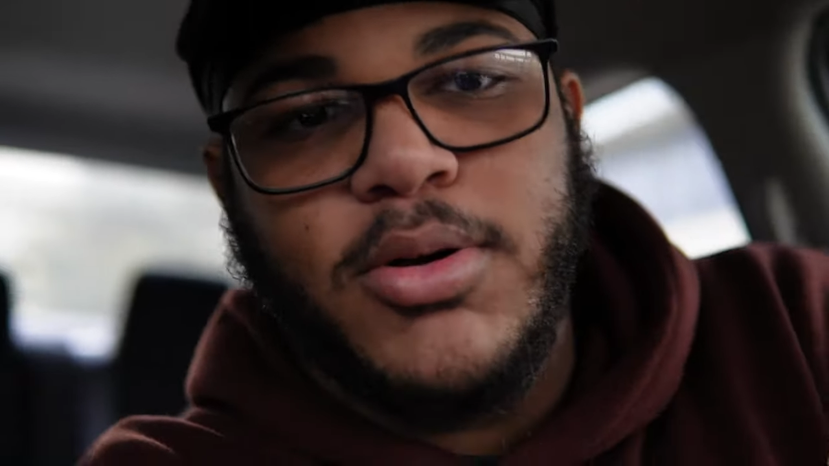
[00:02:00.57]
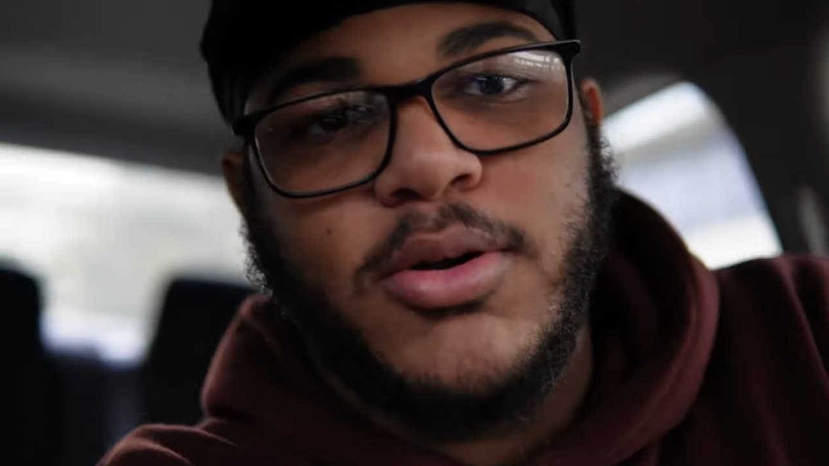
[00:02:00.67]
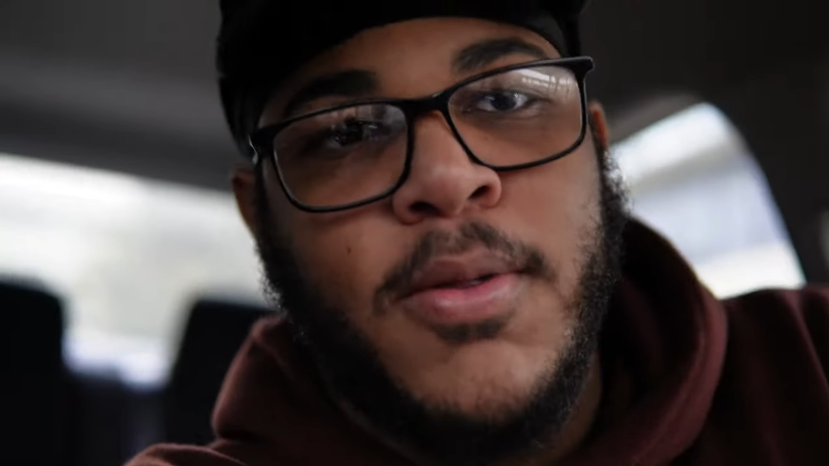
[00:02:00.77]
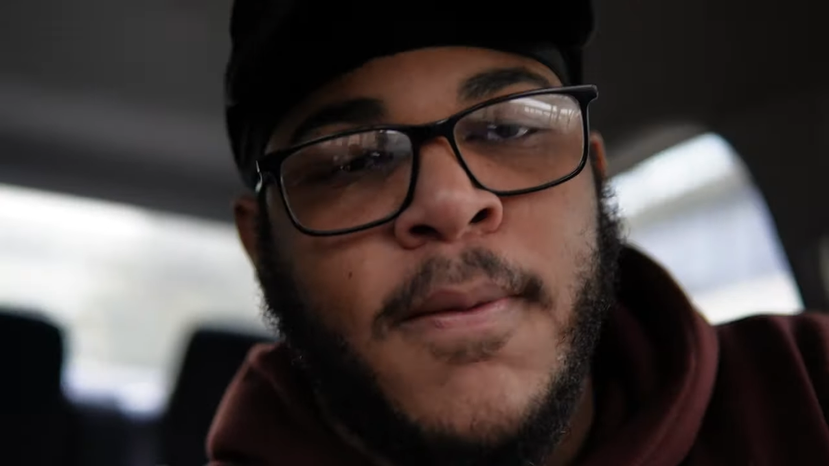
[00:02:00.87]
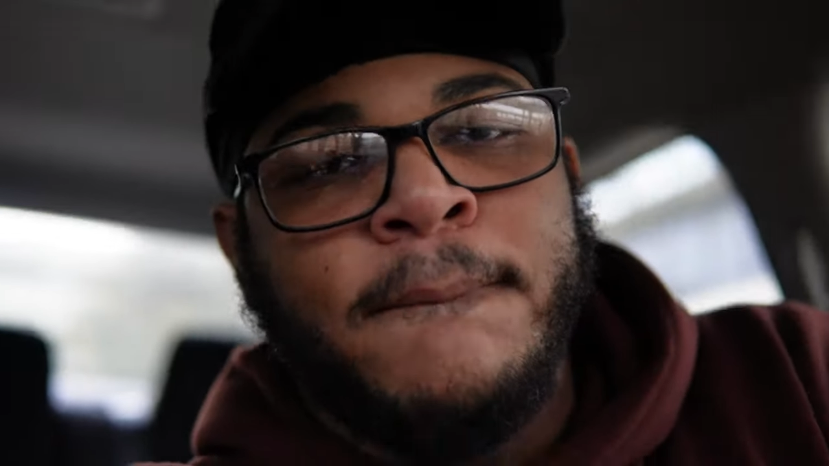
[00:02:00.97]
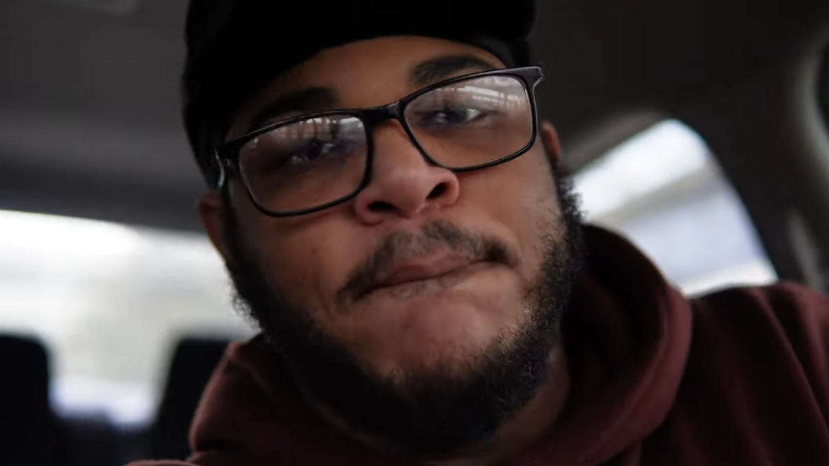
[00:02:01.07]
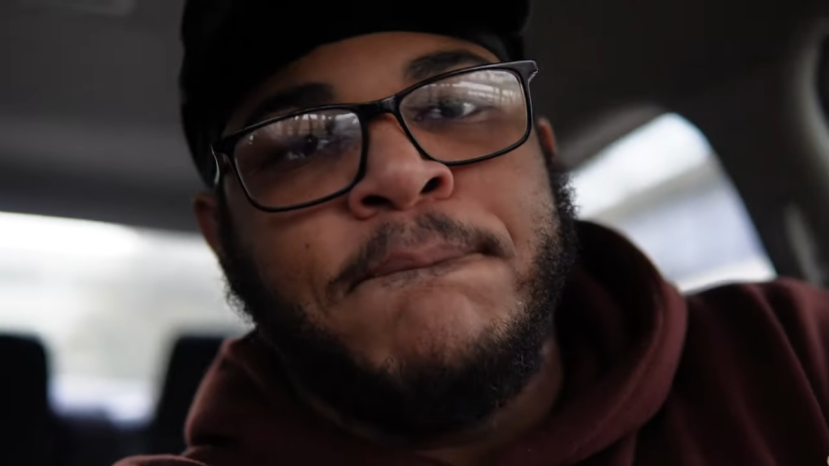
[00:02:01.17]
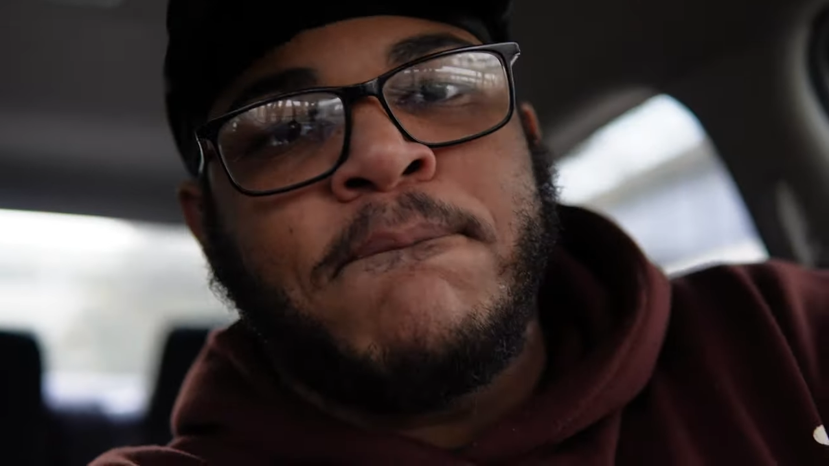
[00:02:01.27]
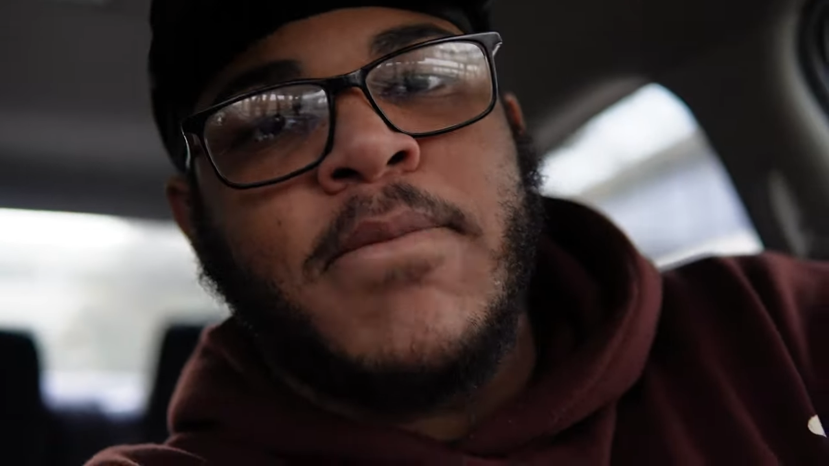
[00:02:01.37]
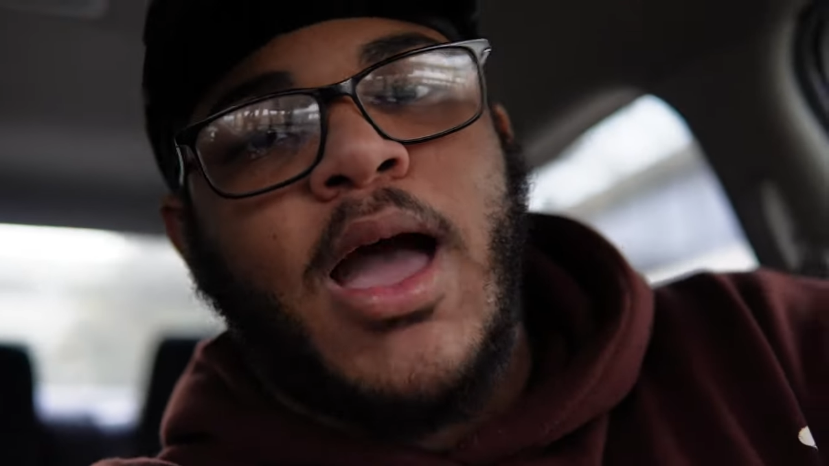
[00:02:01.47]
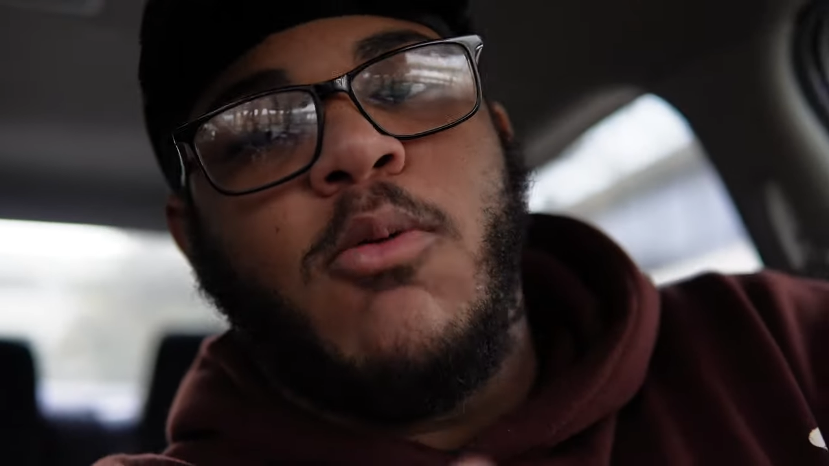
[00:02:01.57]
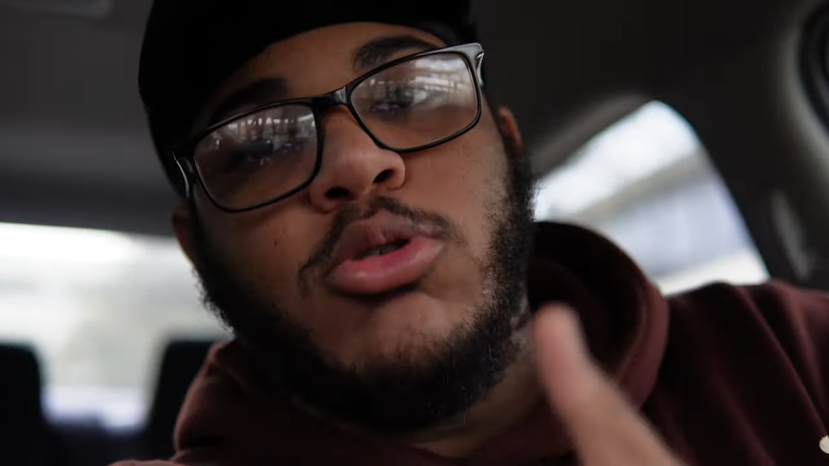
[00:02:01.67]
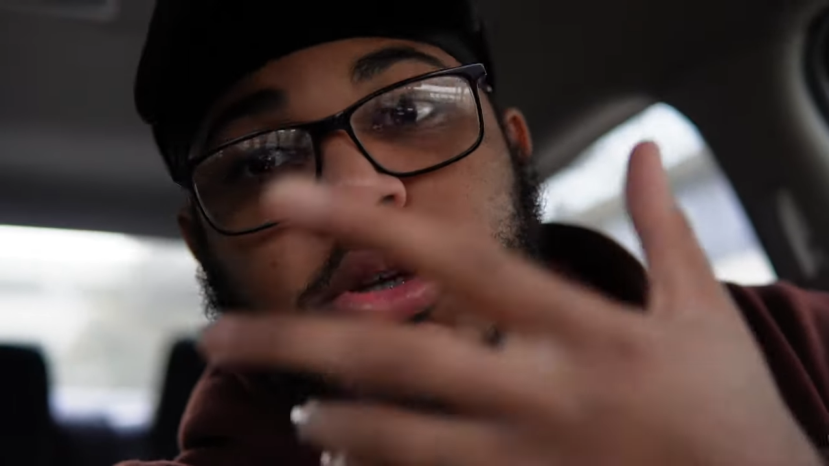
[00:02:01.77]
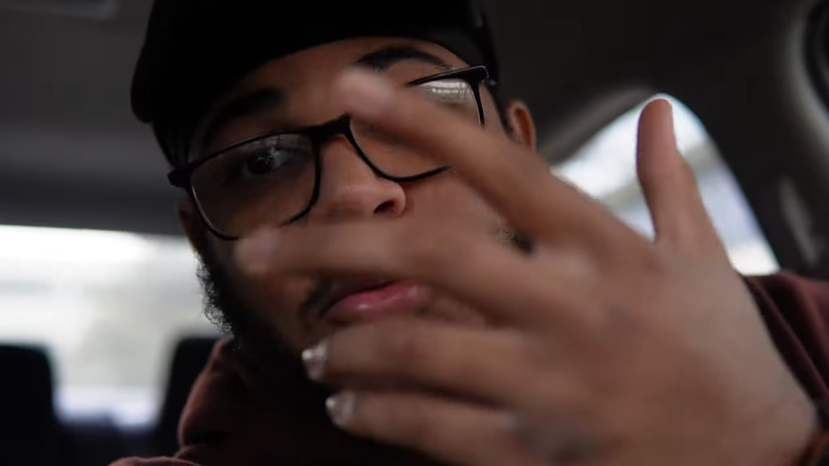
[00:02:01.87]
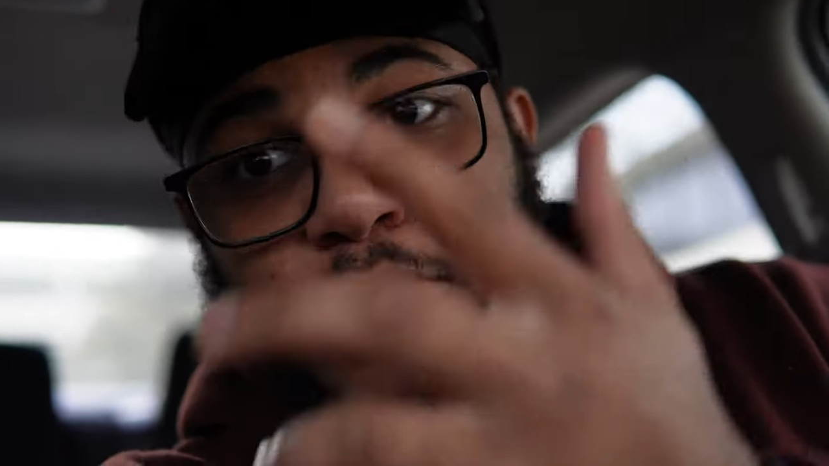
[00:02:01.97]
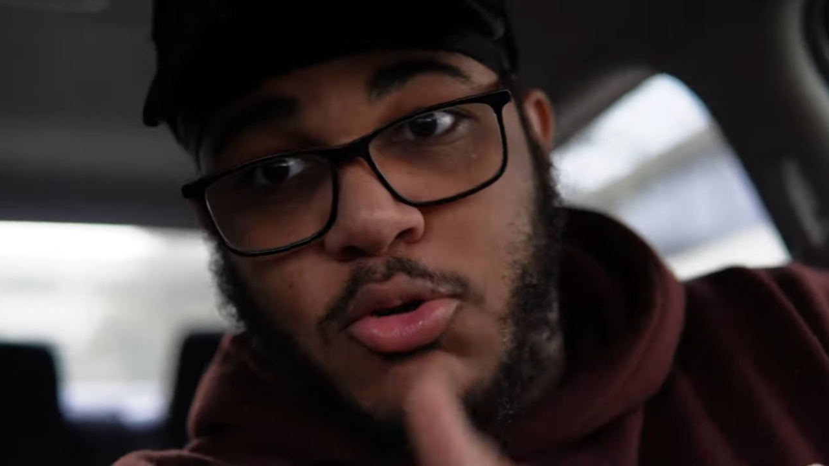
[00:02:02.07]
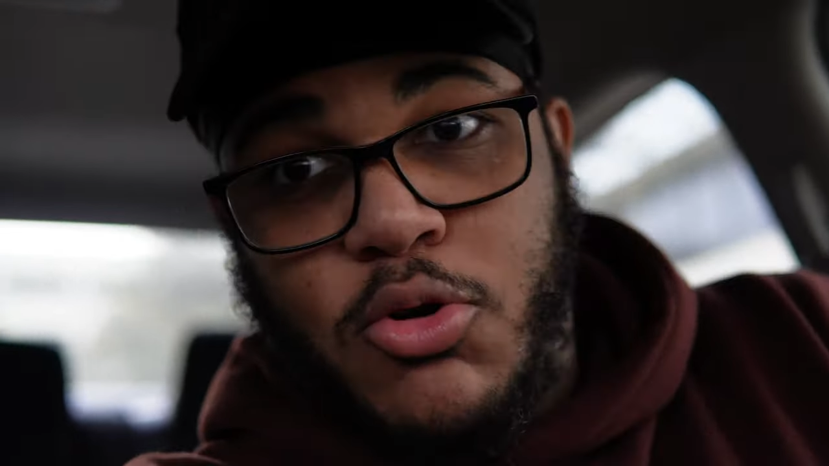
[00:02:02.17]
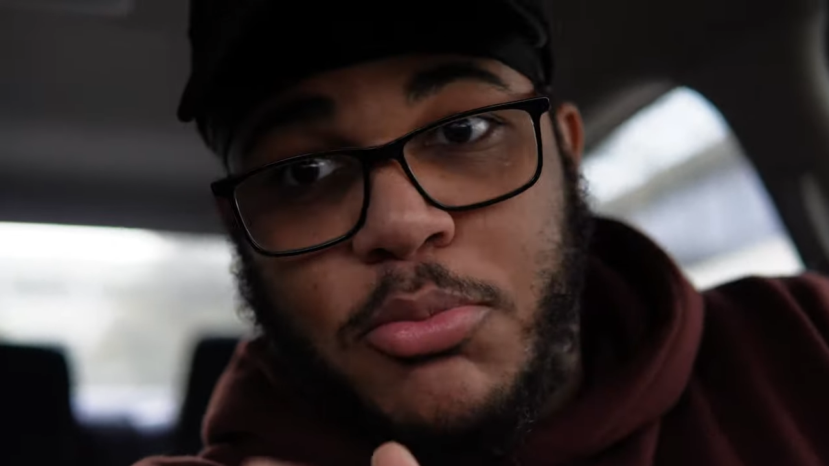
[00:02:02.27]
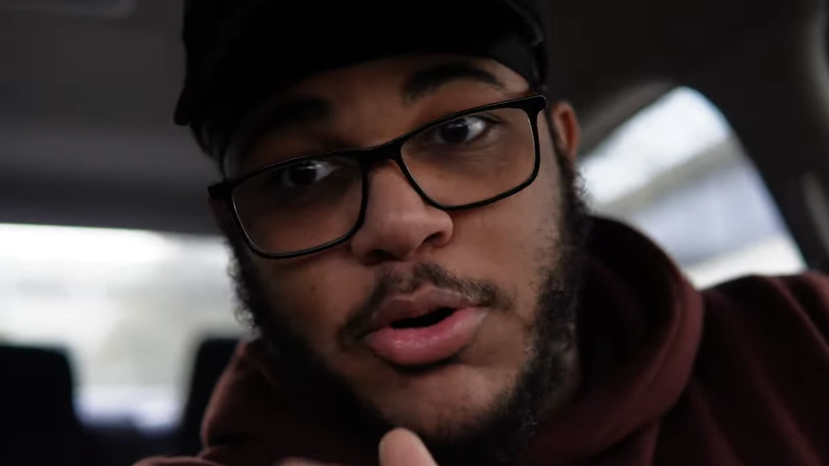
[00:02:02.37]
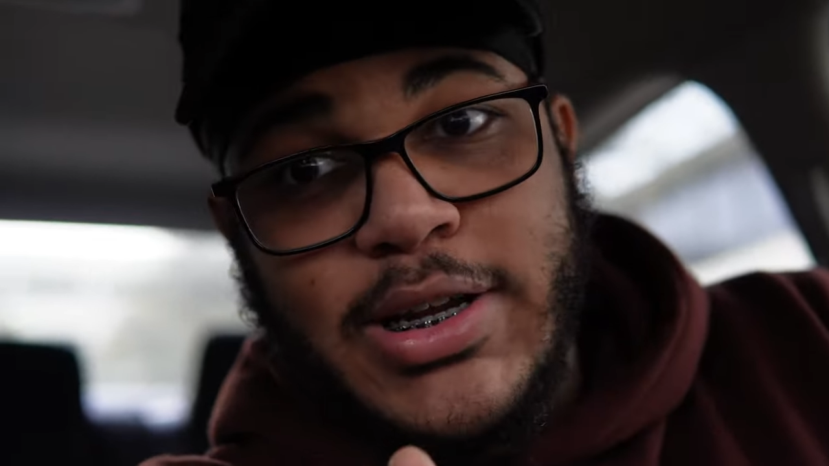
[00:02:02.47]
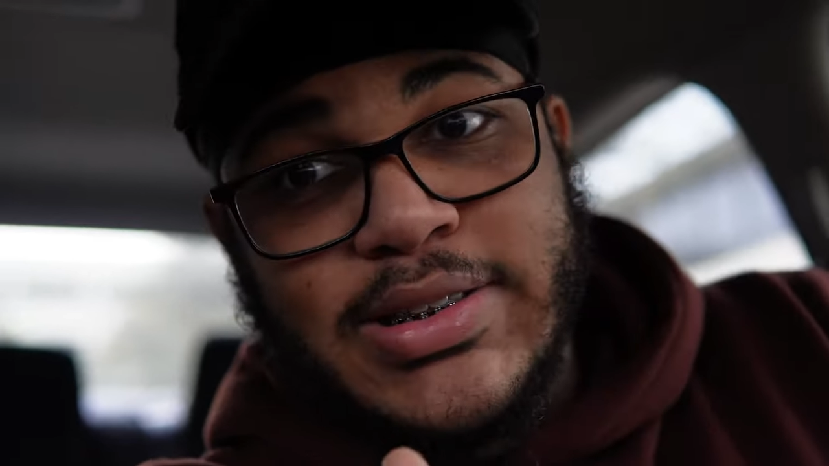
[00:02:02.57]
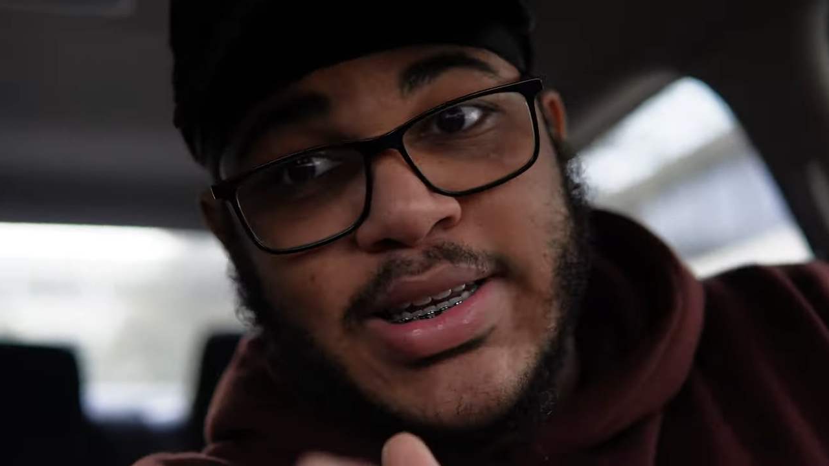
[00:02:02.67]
bro. I was gonna do a prank